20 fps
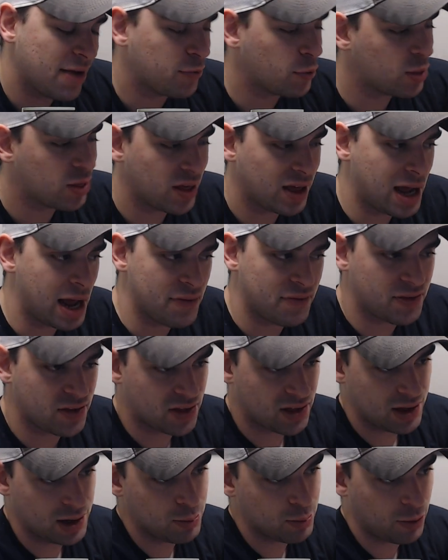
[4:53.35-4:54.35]
everything I've
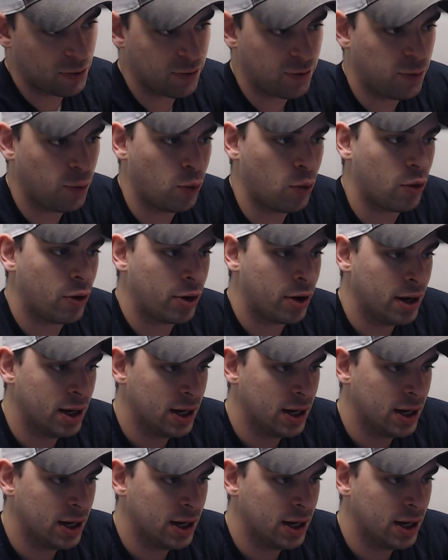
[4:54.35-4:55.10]
seen before.